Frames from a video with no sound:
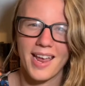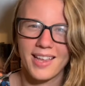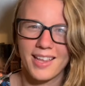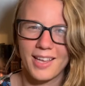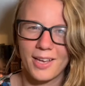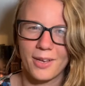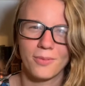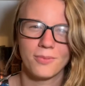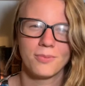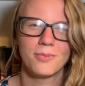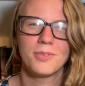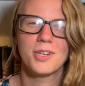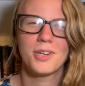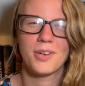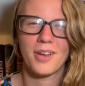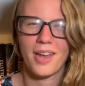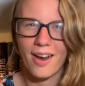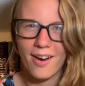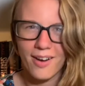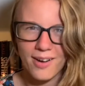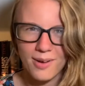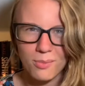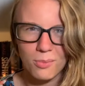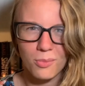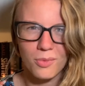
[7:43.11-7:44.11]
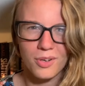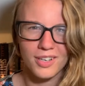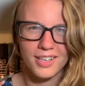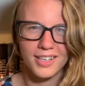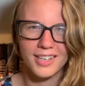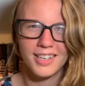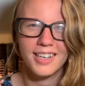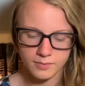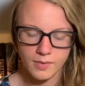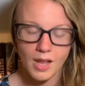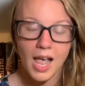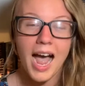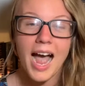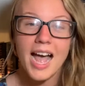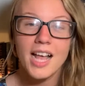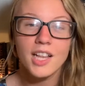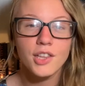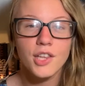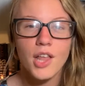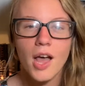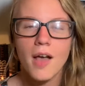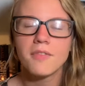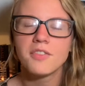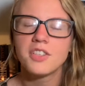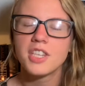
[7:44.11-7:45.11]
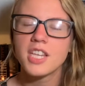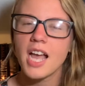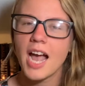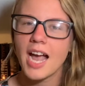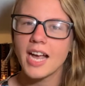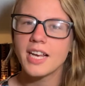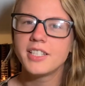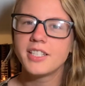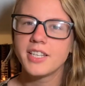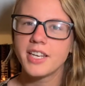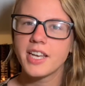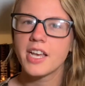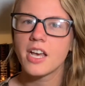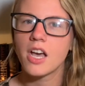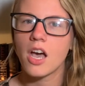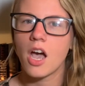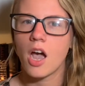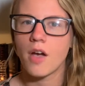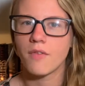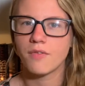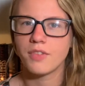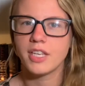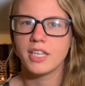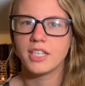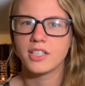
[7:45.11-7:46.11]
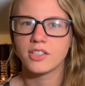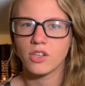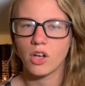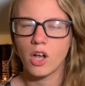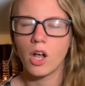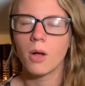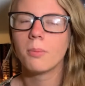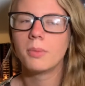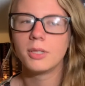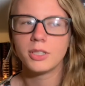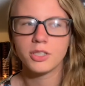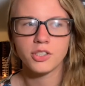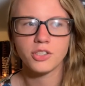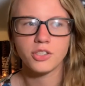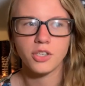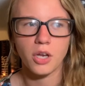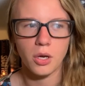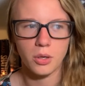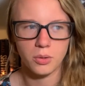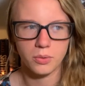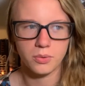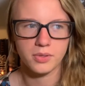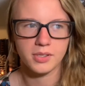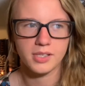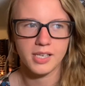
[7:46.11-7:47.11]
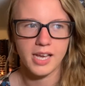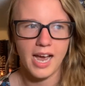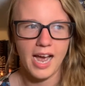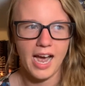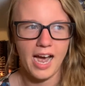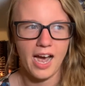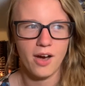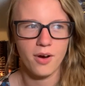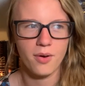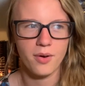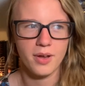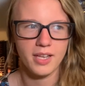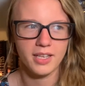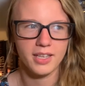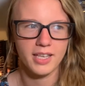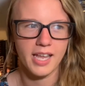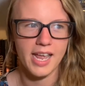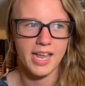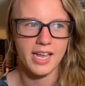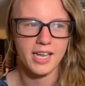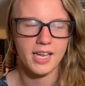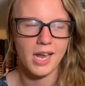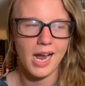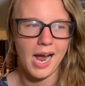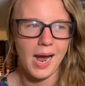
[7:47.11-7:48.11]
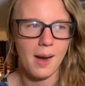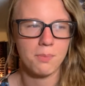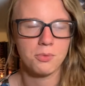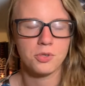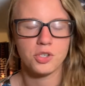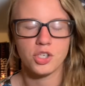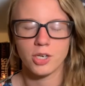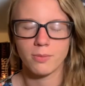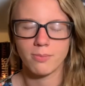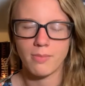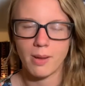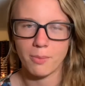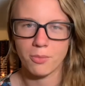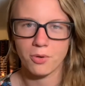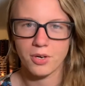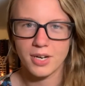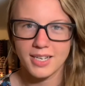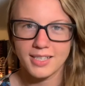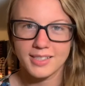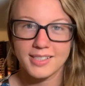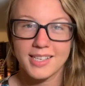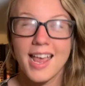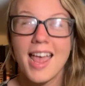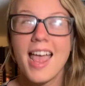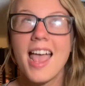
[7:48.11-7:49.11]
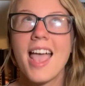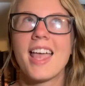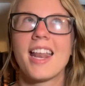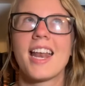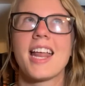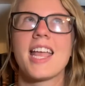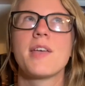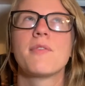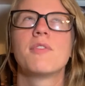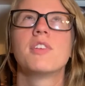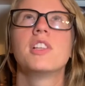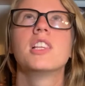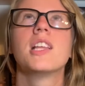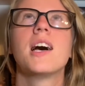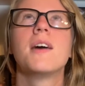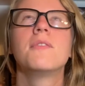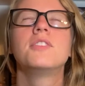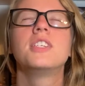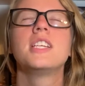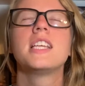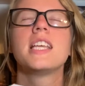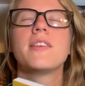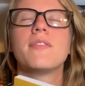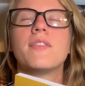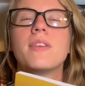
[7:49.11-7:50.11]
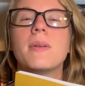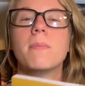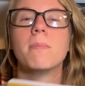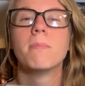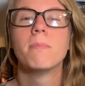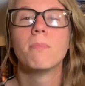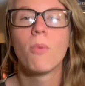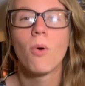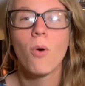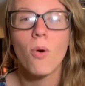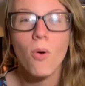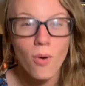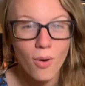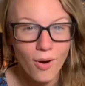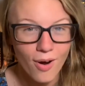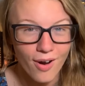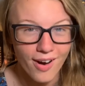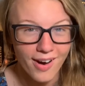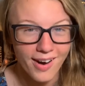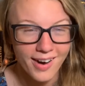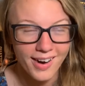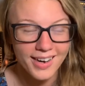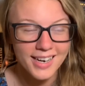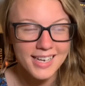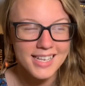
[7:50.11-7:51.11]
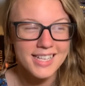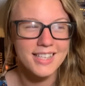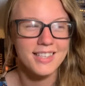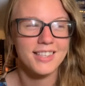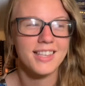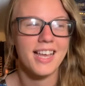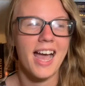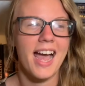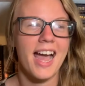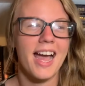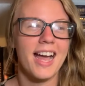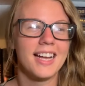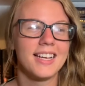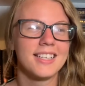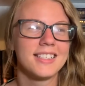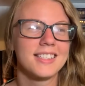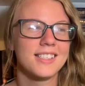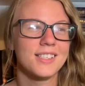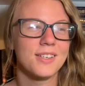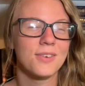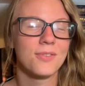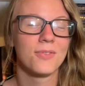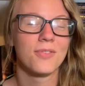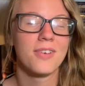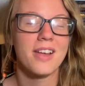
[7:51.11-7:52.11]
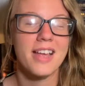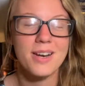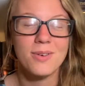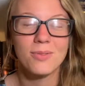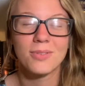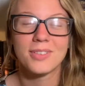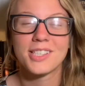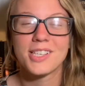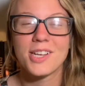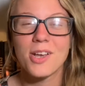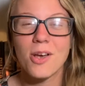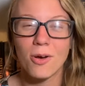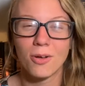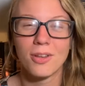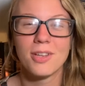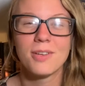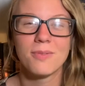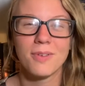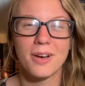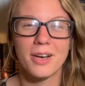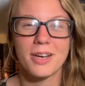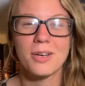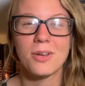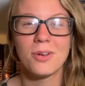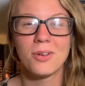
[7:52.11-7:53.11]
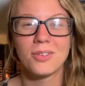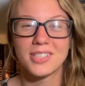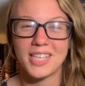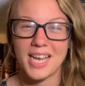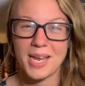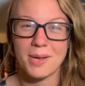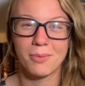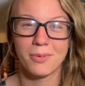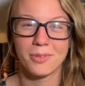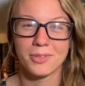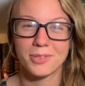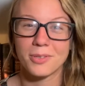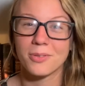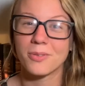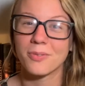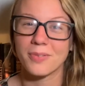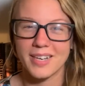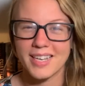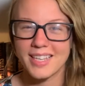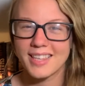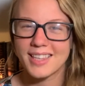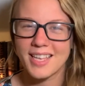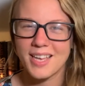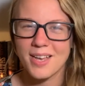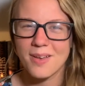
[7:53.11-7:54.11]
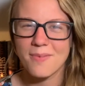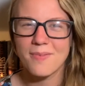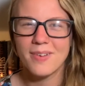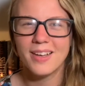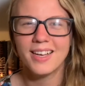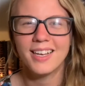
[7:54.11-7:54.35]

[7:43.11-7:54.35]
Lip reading: Like, we don't care anymore. I loved the idea of these almond stones, how it, like, captured memories. And I even loved it even more that Rin was the only one who was able to read them.